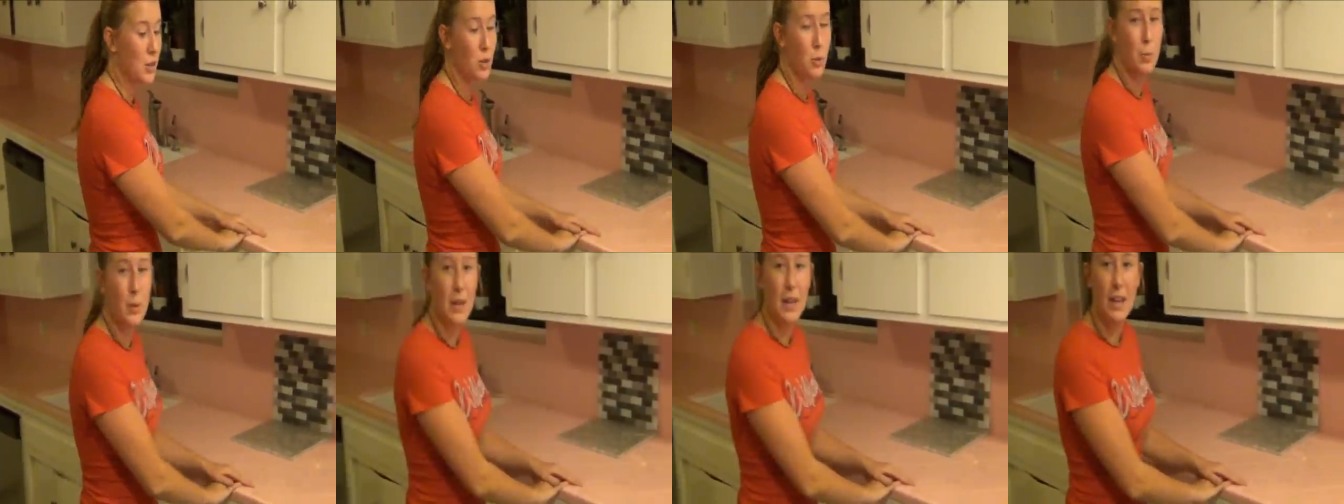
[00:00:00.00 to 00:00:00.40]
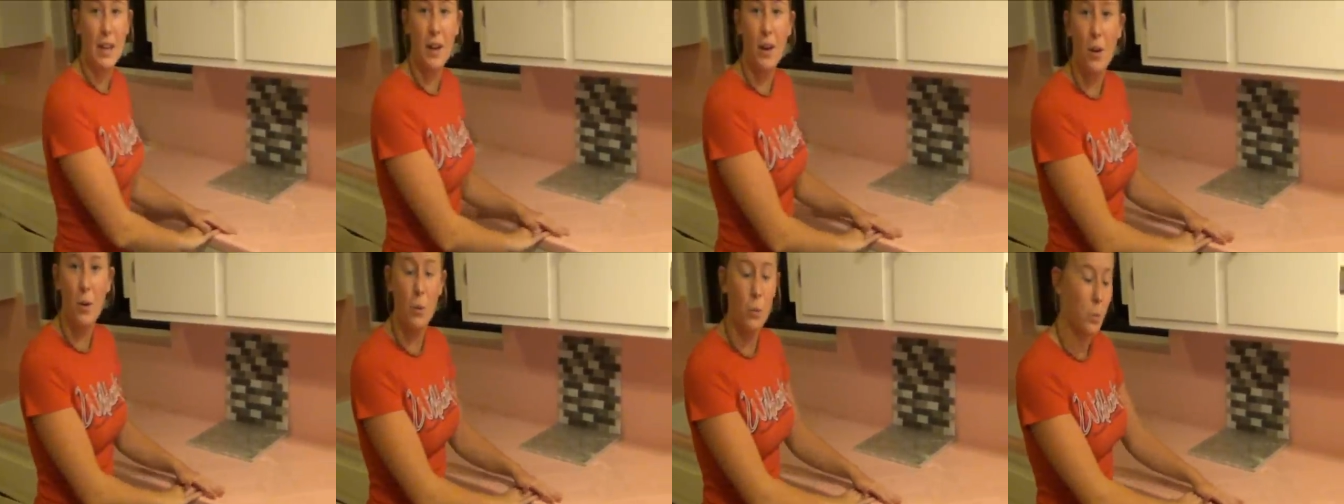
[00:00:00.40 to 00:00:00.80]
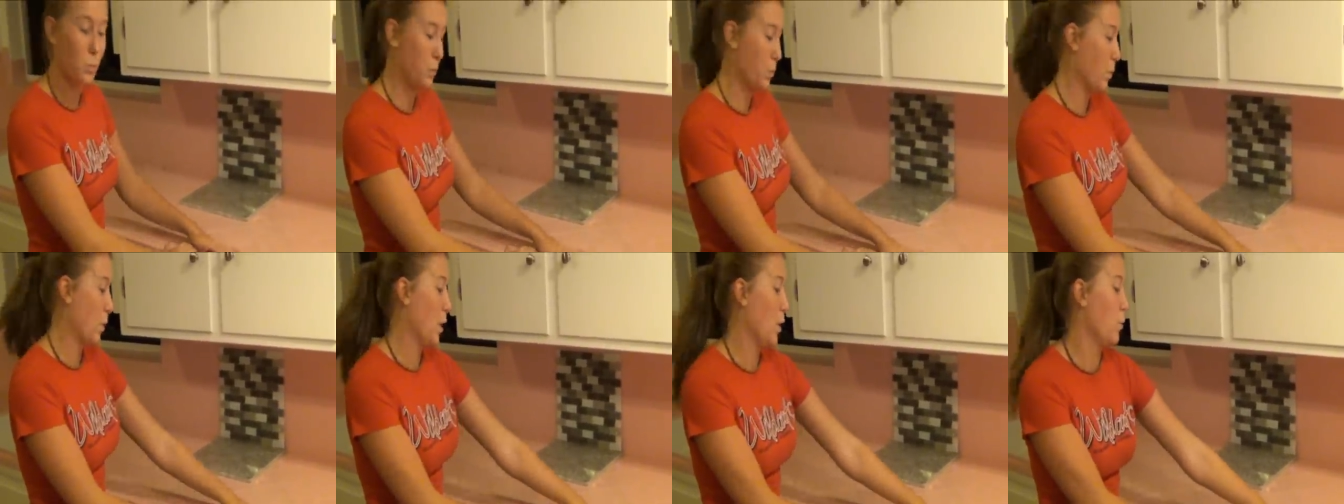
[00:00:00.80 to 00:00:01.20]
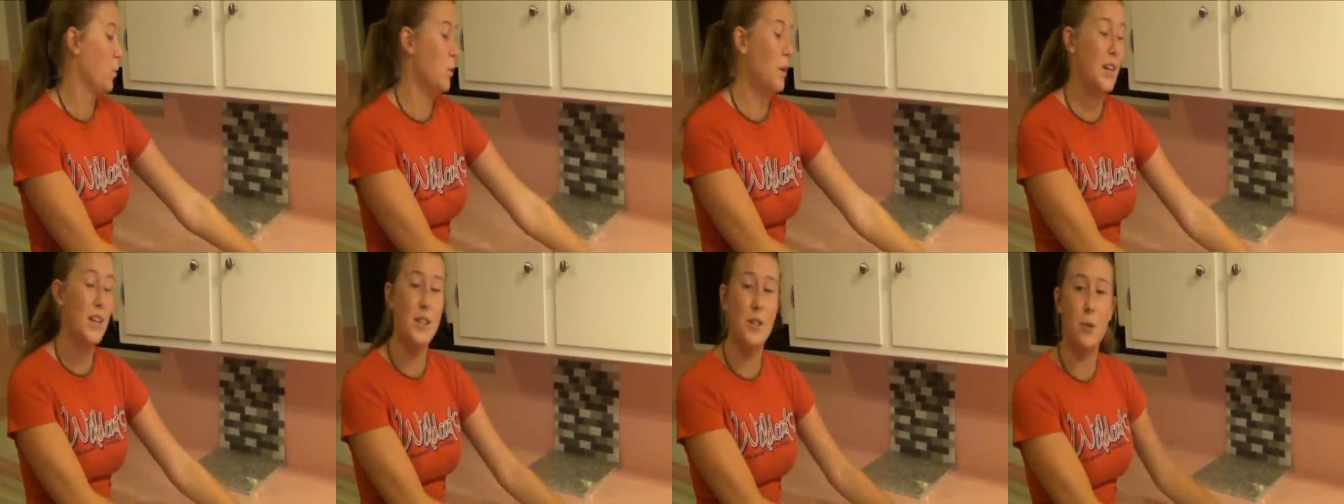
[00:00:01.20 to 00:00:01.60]
to be
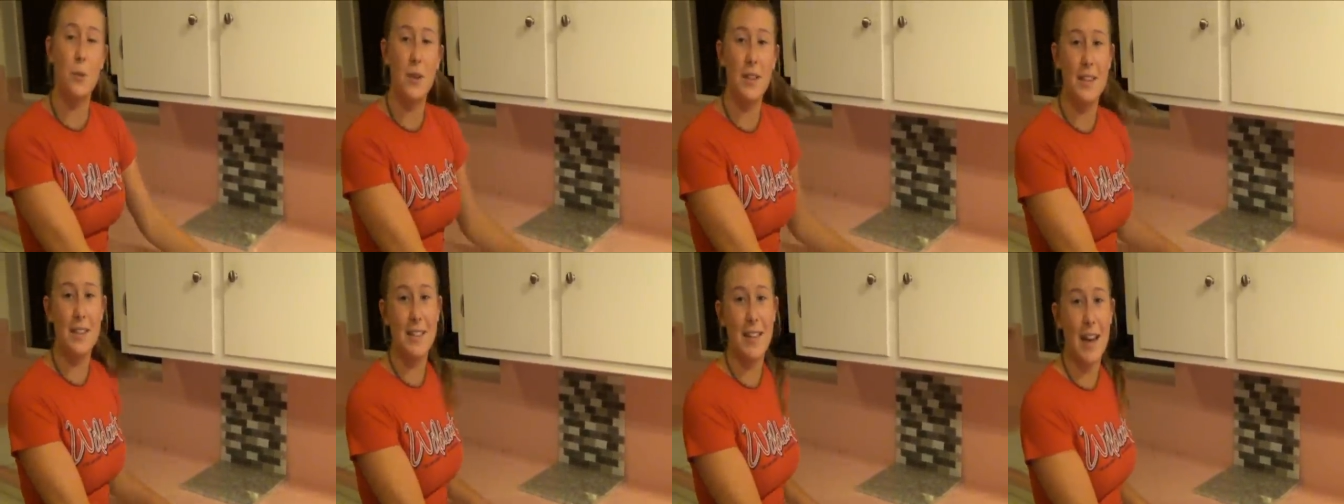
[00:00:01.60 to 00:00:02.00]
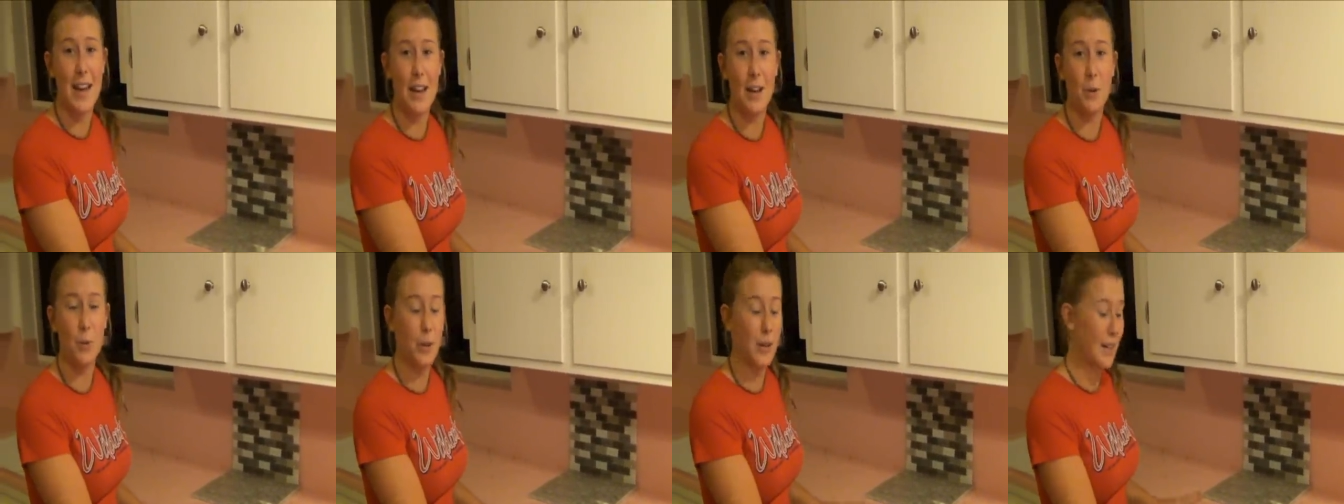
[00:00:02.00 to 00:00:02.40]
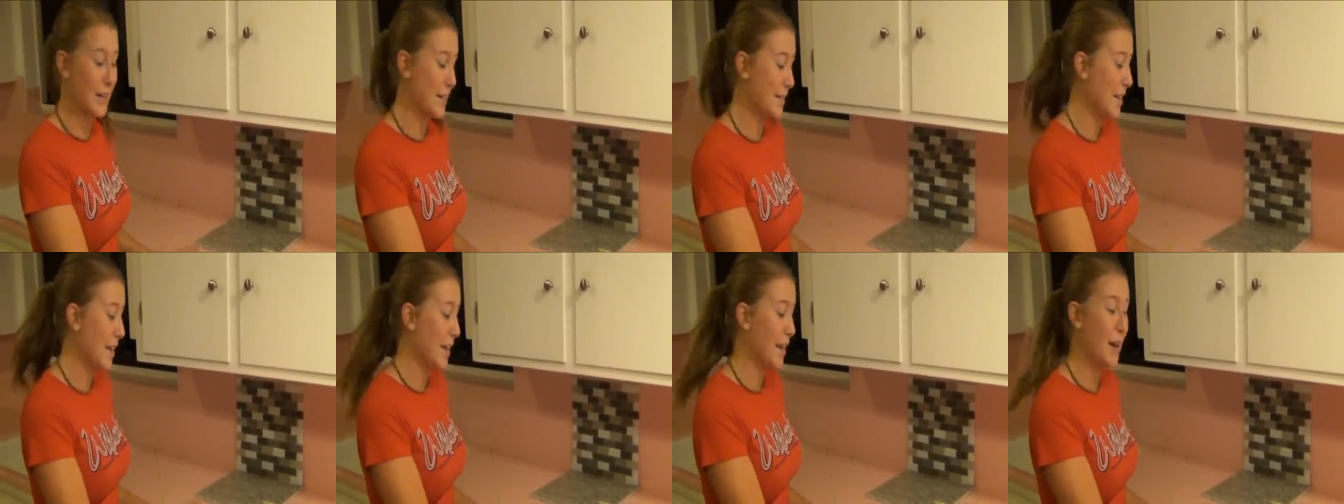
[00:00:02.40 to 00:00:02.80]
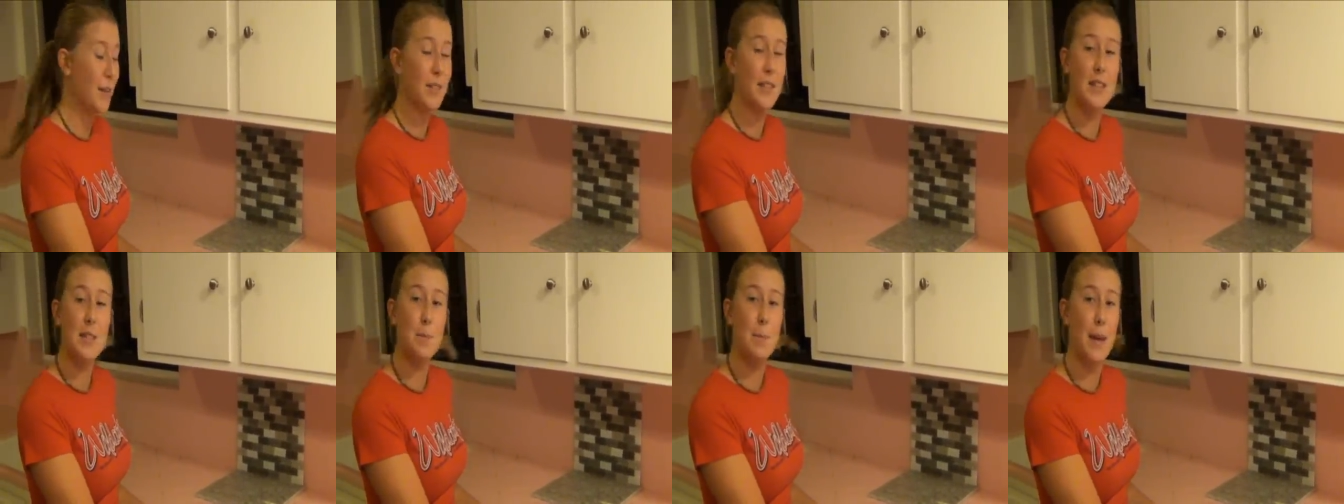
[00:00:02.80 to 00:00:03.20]
redoing the tile. We're going to take
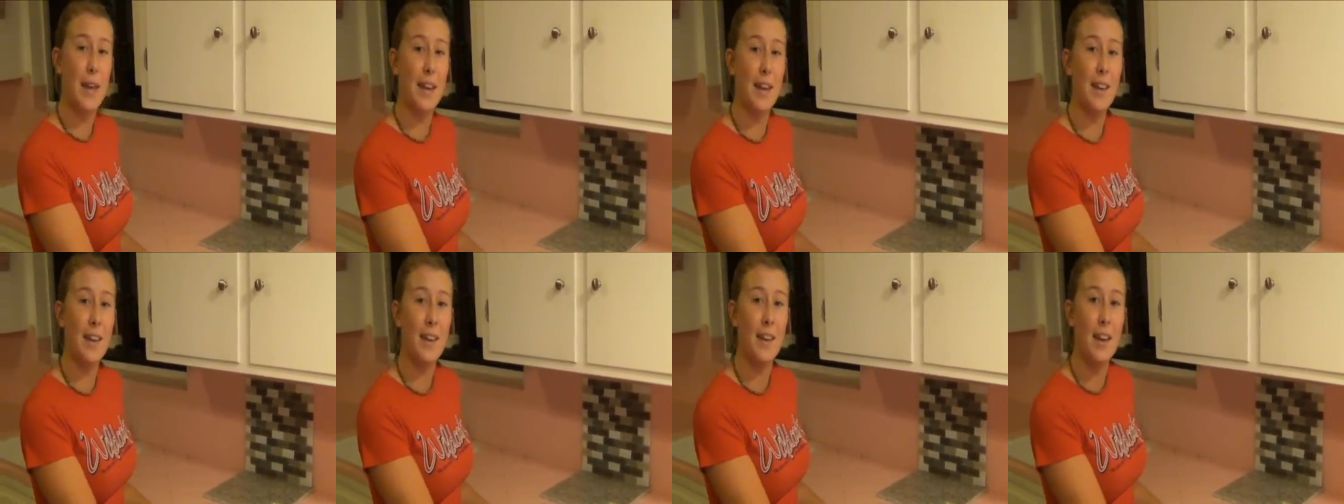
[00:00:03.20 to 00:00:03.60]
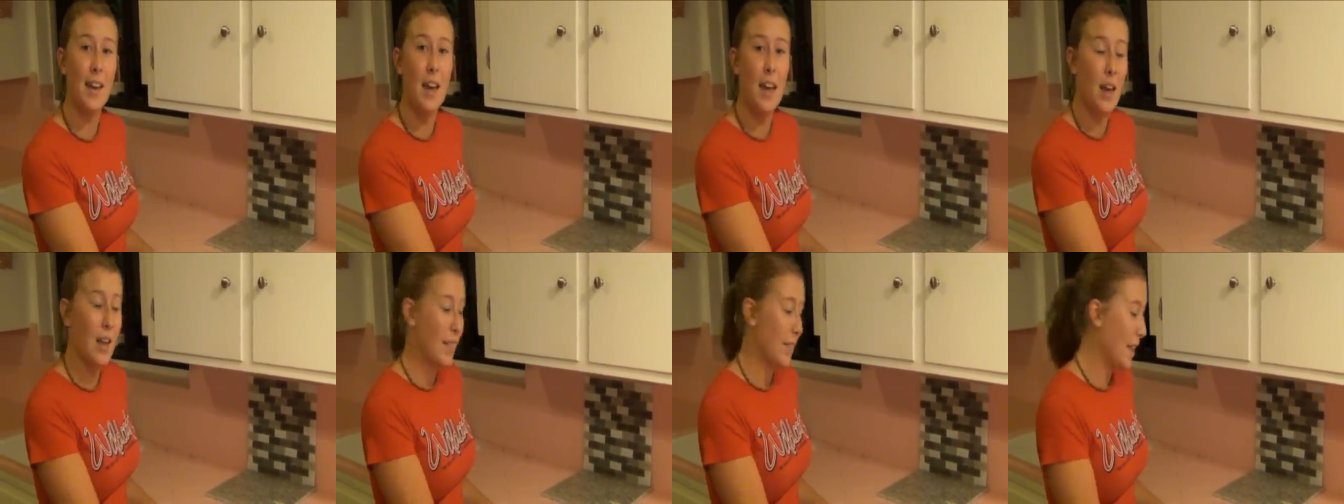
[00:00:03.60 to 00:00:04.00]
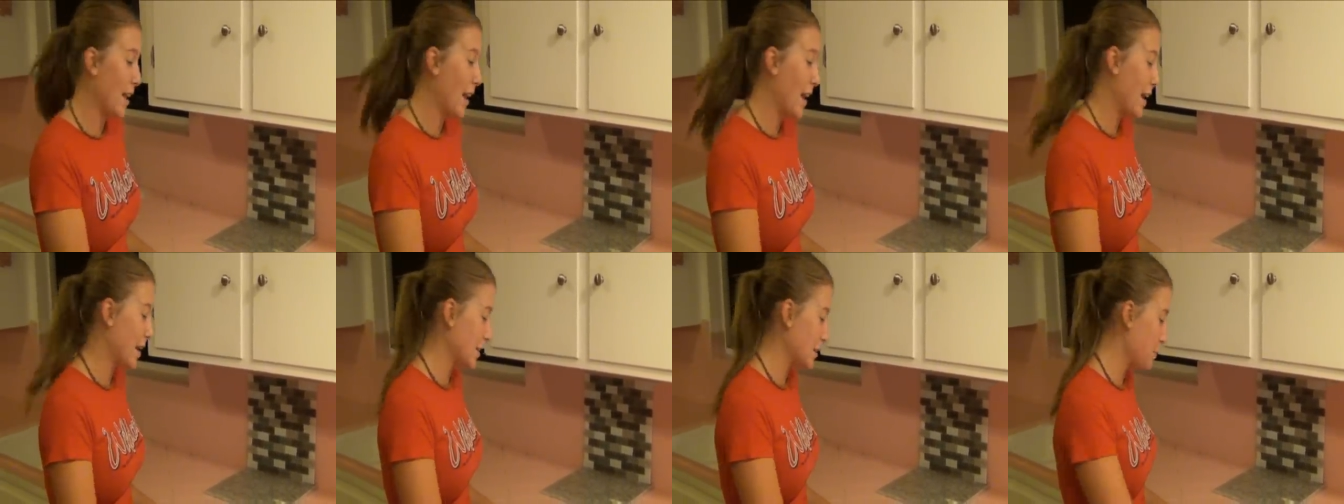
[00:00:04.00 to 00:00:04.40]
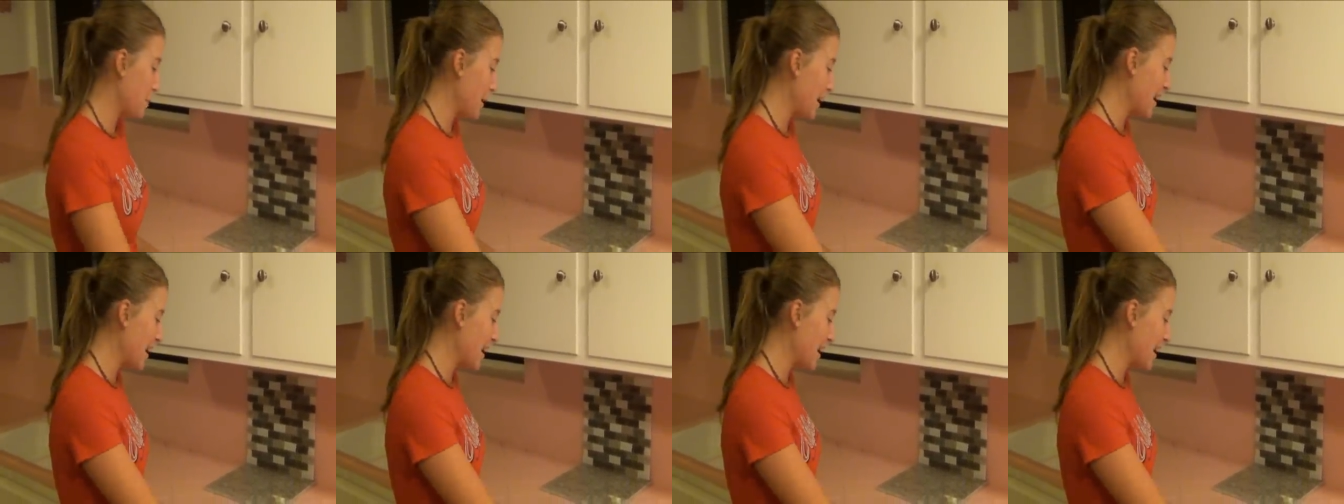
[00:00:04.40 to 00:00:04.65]
out this pink that has